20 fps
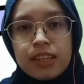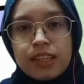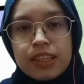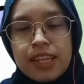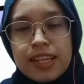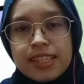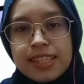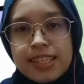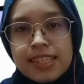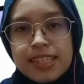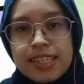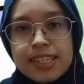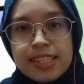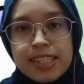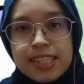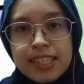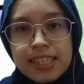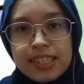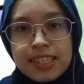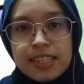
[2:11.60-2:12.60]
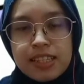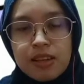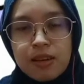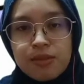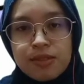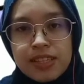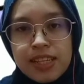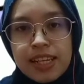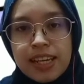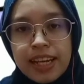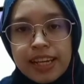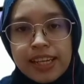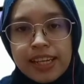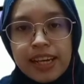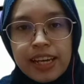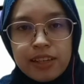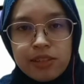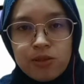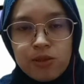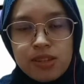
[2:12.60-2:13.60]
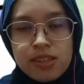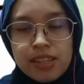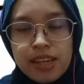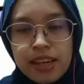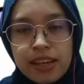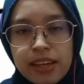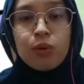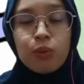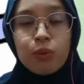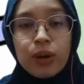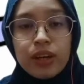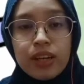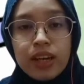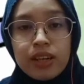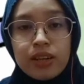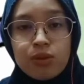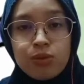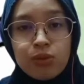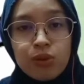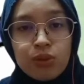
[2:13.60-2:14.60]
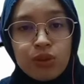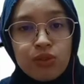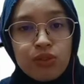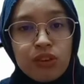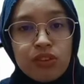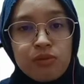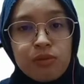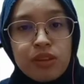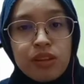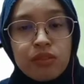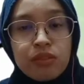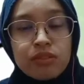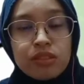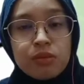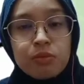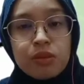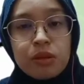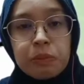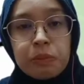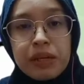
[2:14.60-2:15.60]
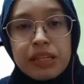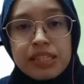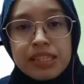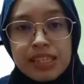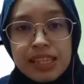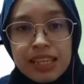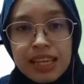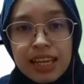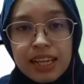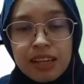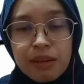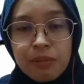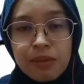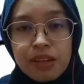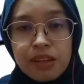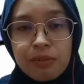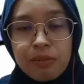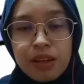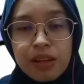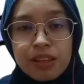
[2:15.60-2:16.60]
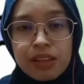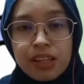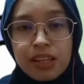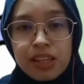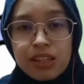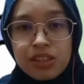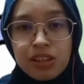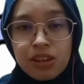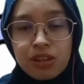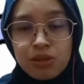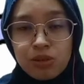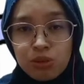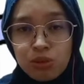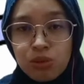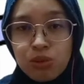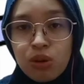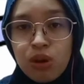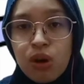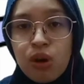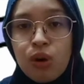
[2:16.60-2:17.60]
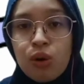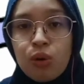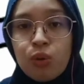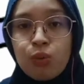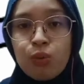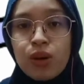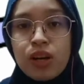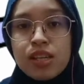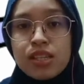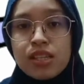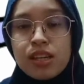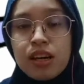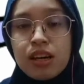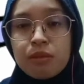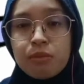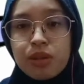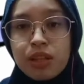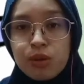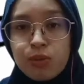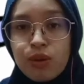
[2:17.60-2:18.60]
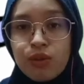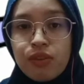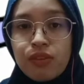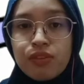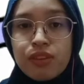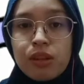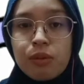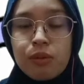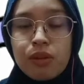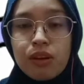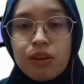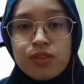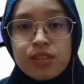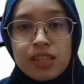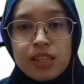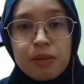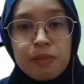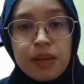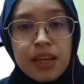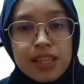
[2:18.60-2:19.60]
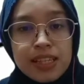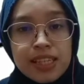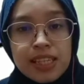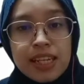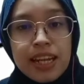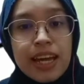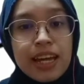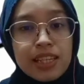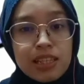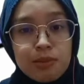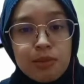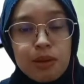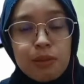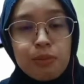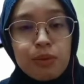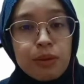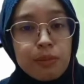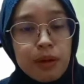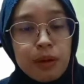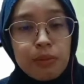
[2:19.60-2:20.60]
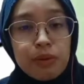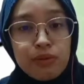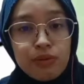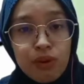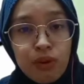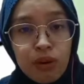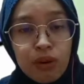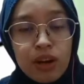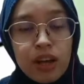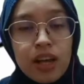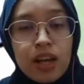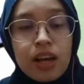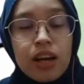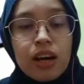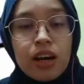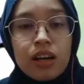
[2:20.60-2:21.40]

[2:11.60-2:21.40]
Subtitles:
Okay, next is the synthesis of zinc layered hydroxide. 125 ml of the prepared zinc aluminum LDHR2 was mixed with 50 ml of cinnamic acid that has been prepared before.